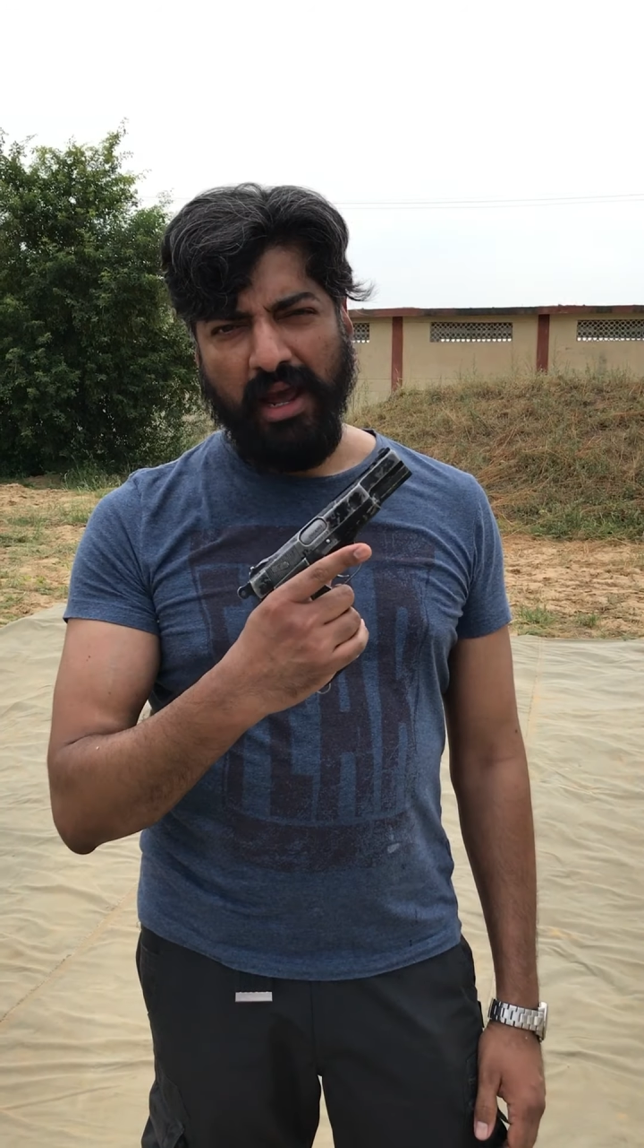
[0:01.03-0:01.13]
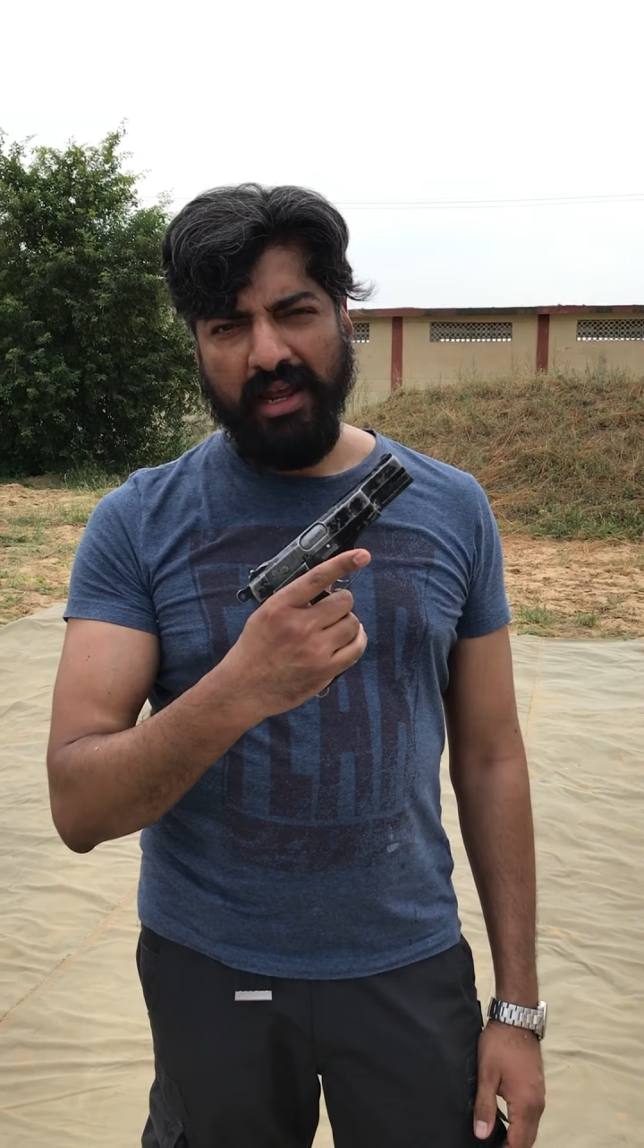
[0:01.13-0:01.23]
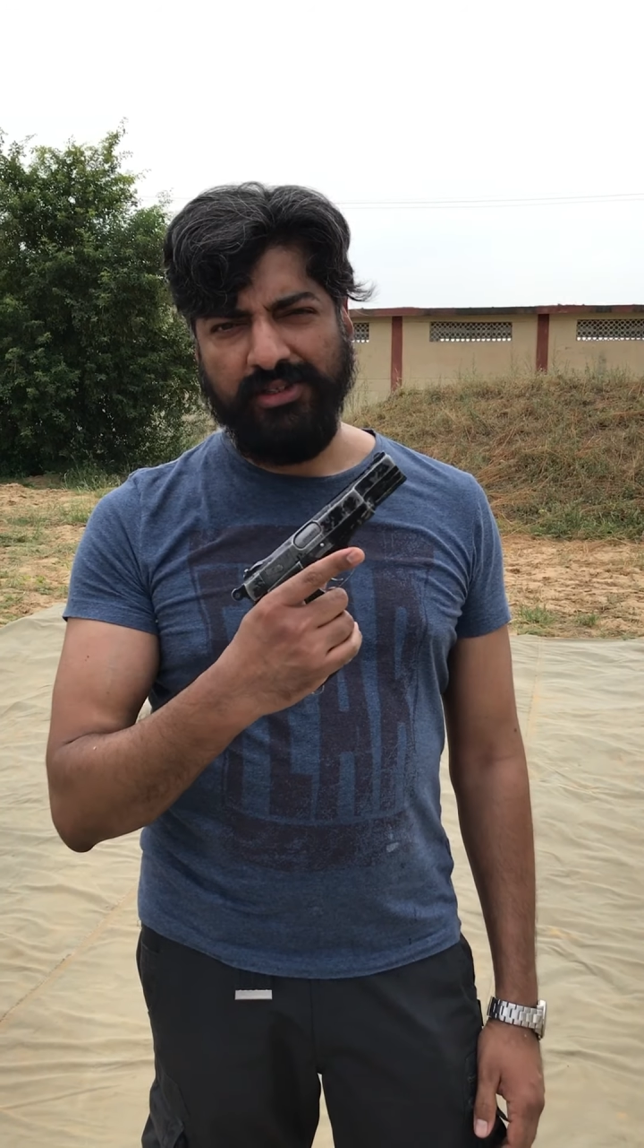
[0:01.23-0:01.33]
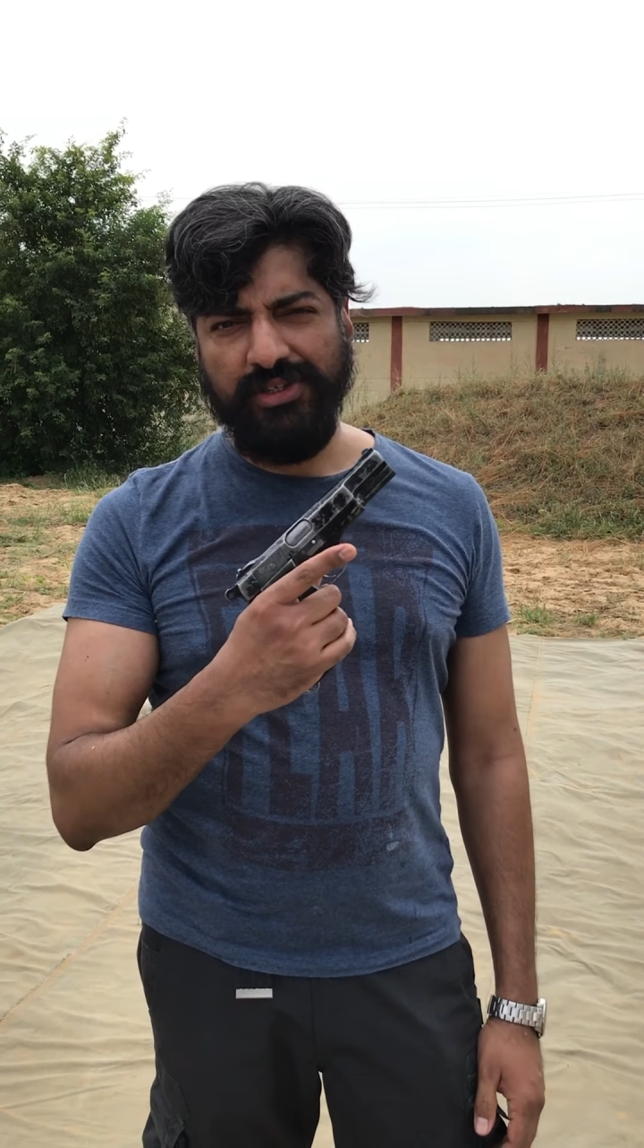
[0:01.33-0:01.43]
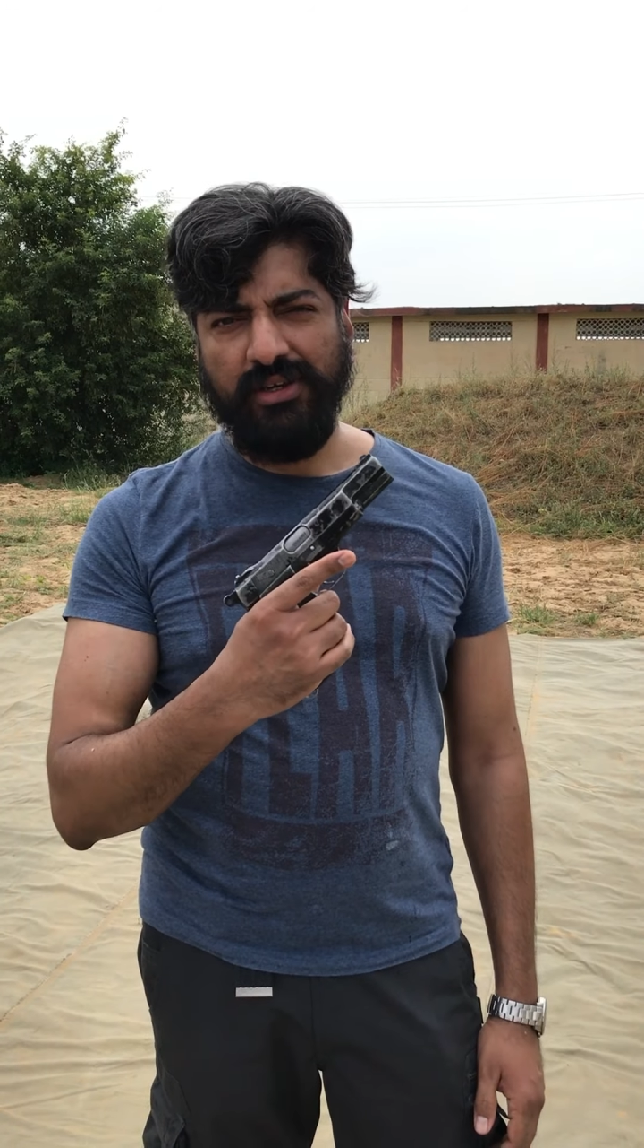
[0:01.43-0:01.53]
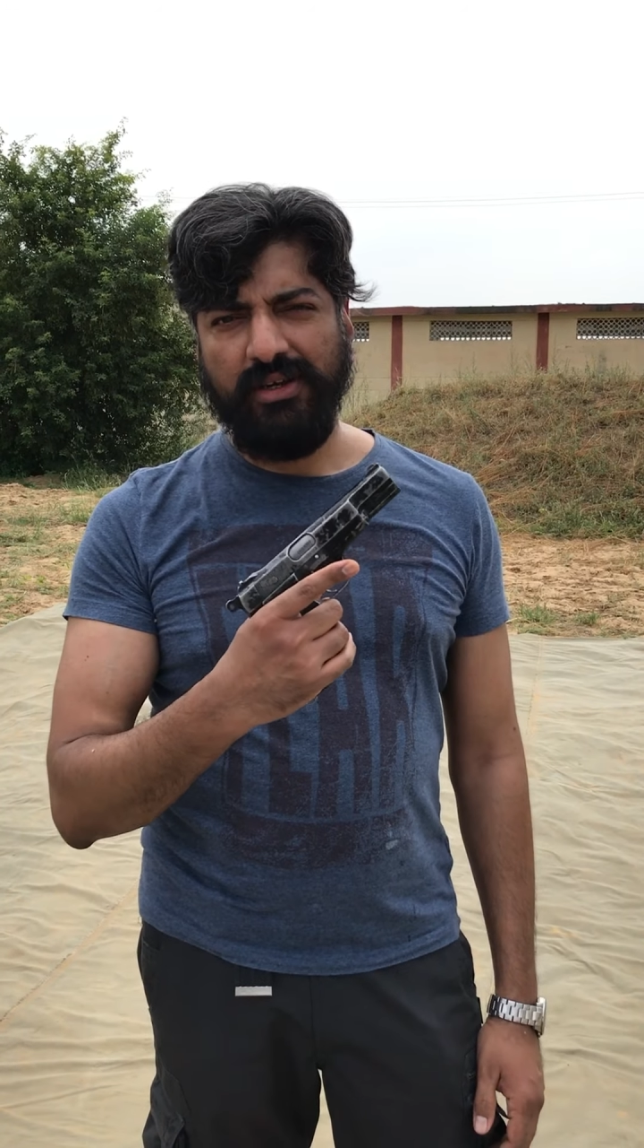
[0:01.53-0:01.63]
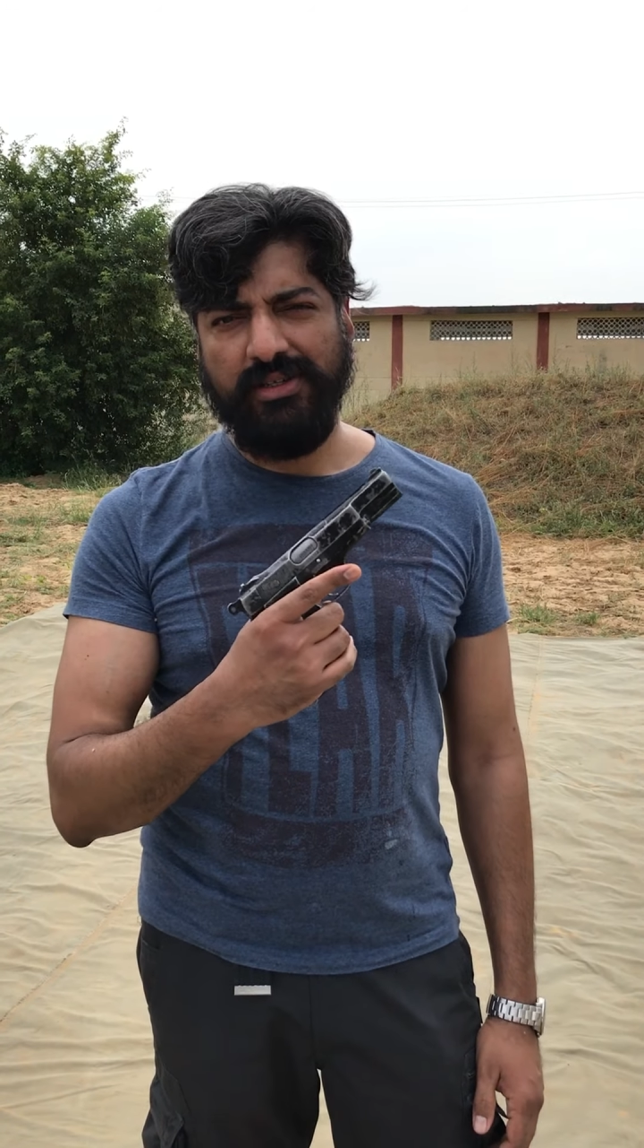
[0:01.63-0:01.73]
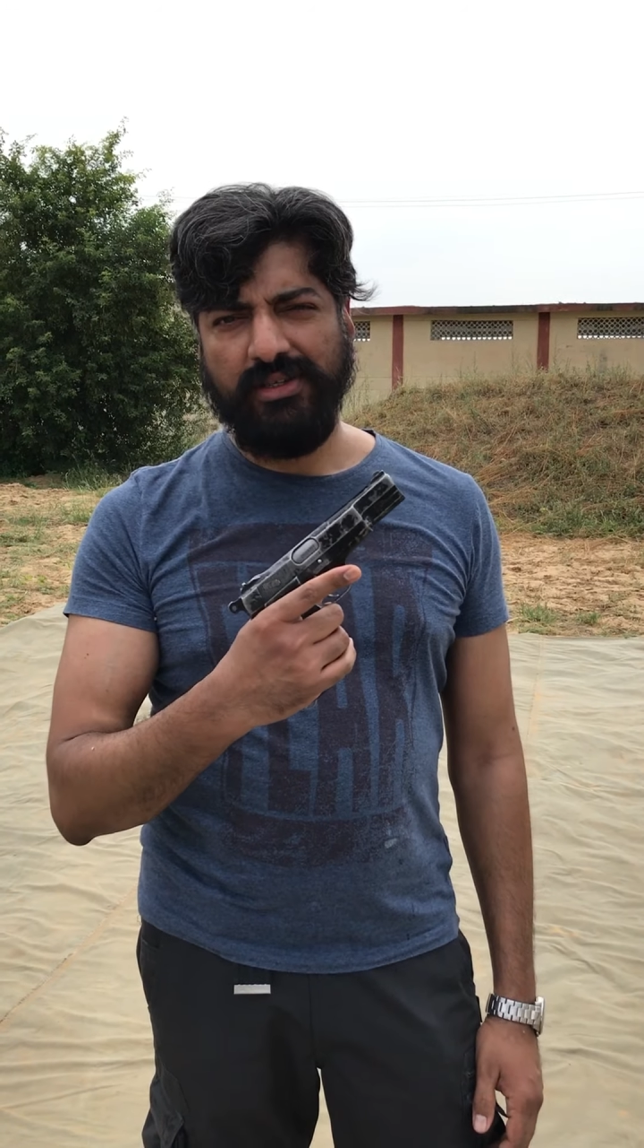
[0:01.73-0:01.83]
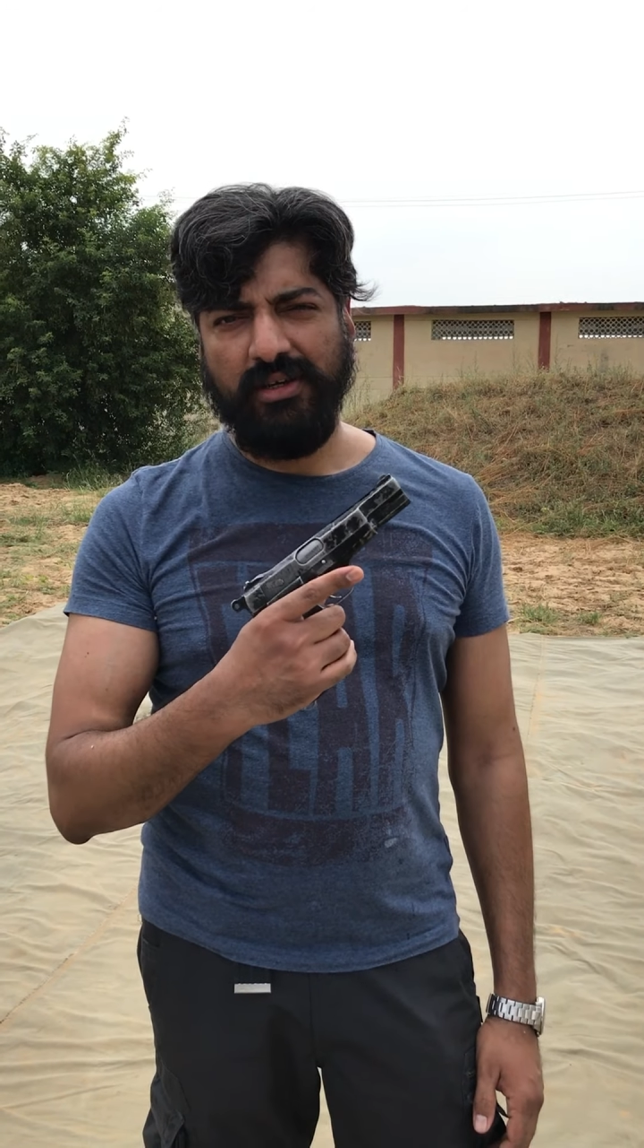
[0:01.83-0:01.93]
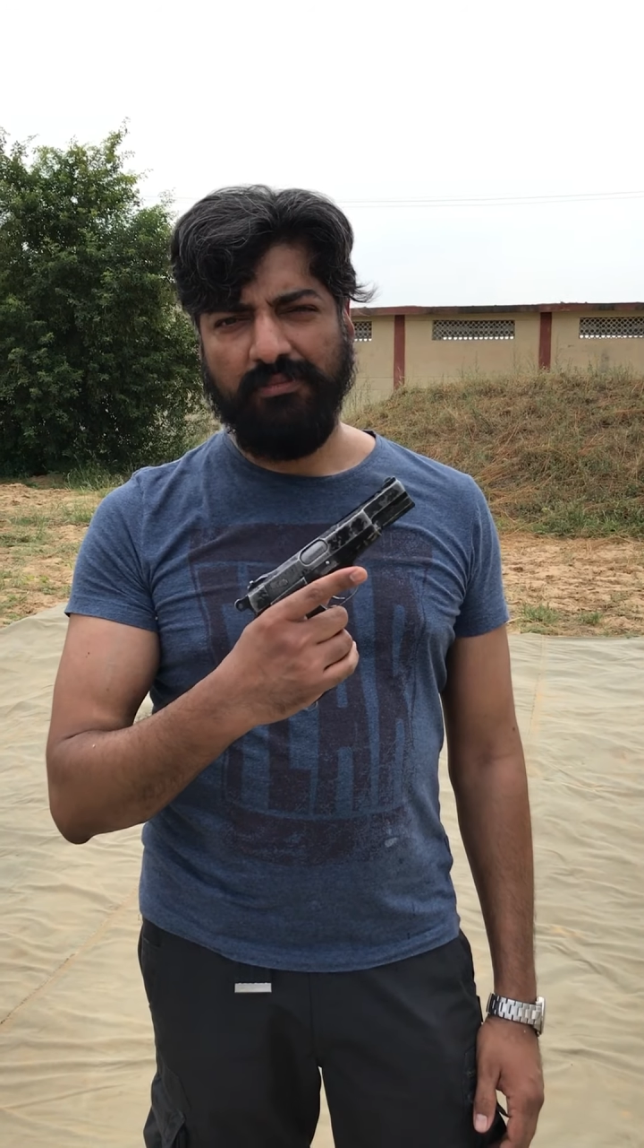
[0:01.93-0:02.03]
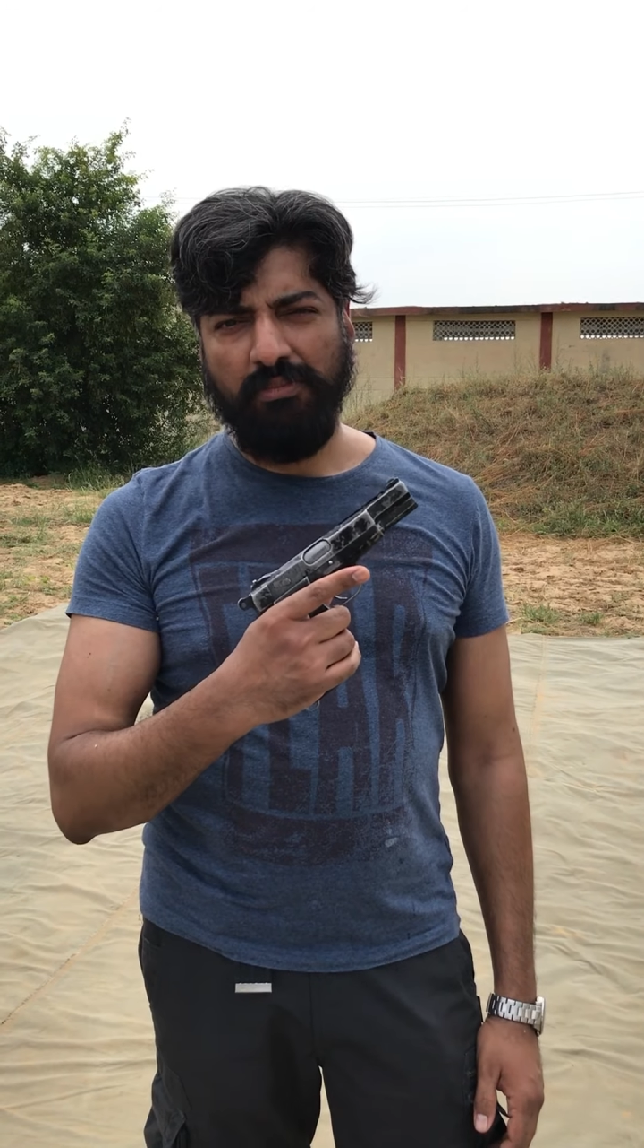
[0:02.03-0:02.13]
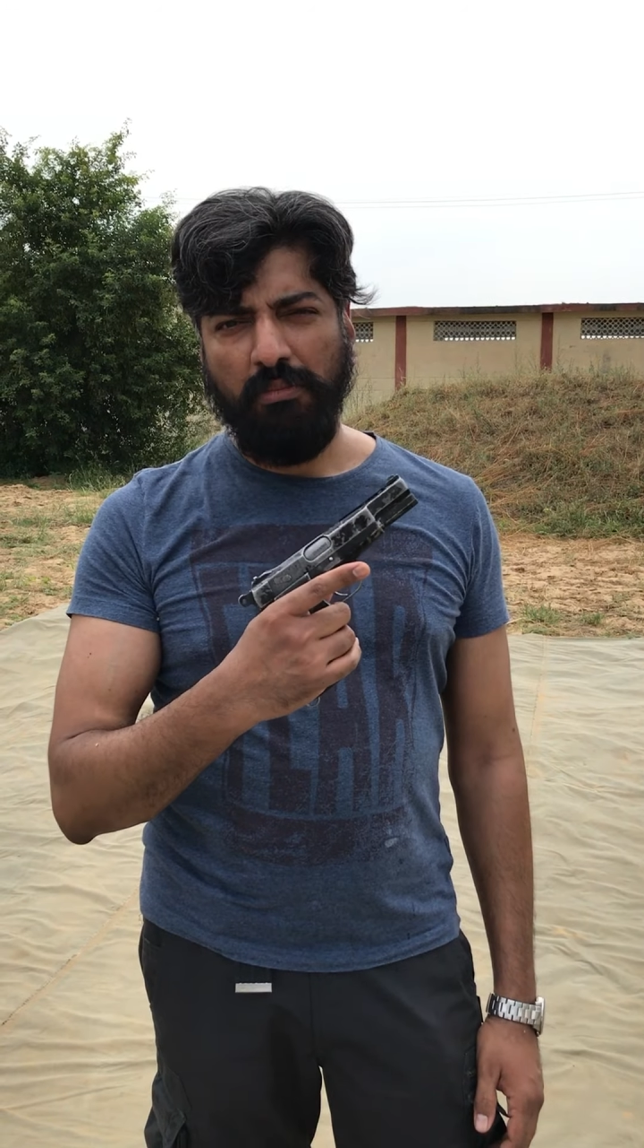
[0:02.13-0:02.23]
hands here is a